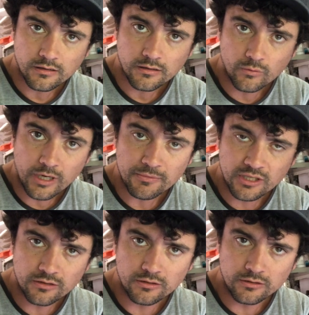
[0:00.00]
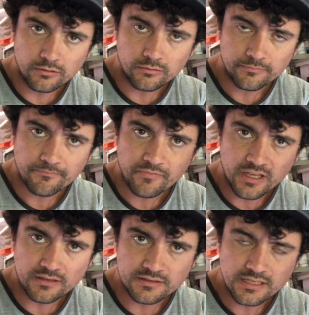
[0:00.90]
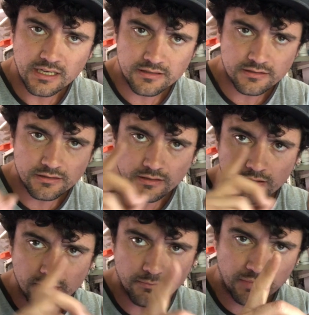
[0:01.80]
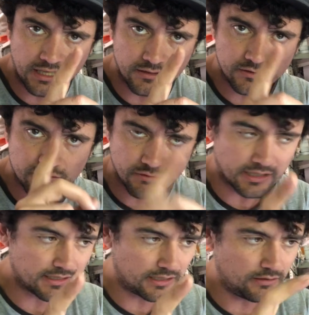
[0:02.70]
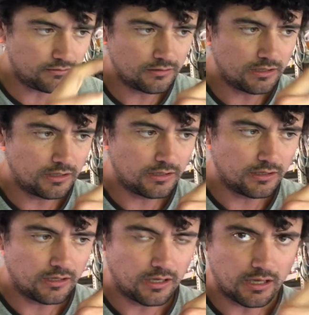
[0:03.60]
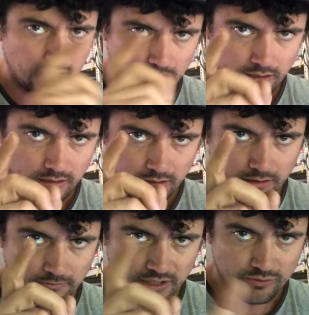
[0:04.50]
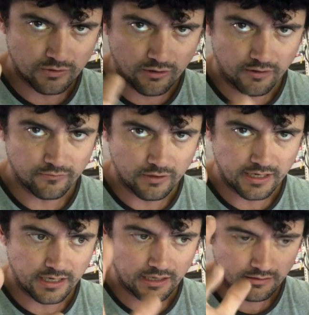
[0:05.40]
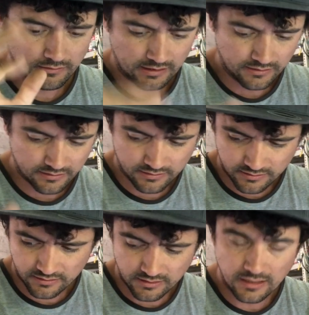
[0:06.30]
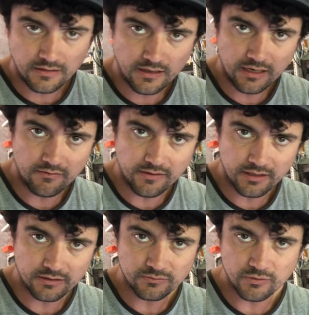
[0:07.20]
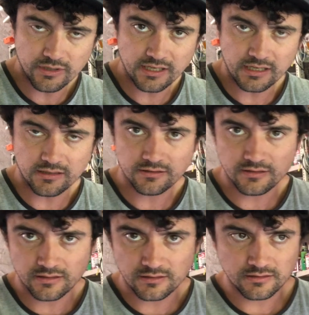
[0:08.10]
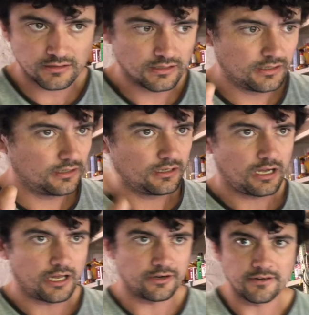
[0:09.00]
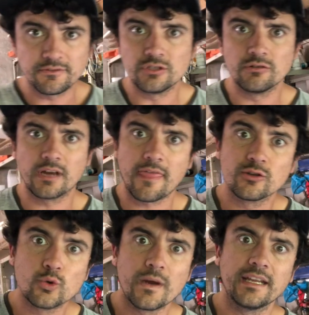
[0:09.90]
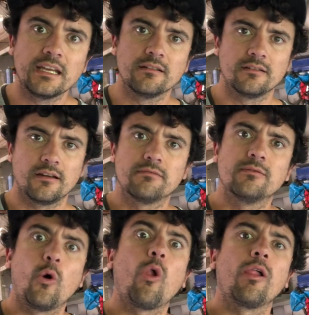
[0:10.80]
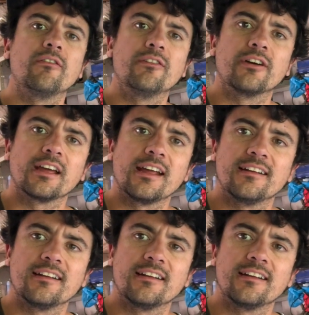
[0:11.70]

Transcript: What I'm gonna do is test the plugs right now, and because we're halfway, let's see that everything's working out so that I don't have to do another 20 all over again.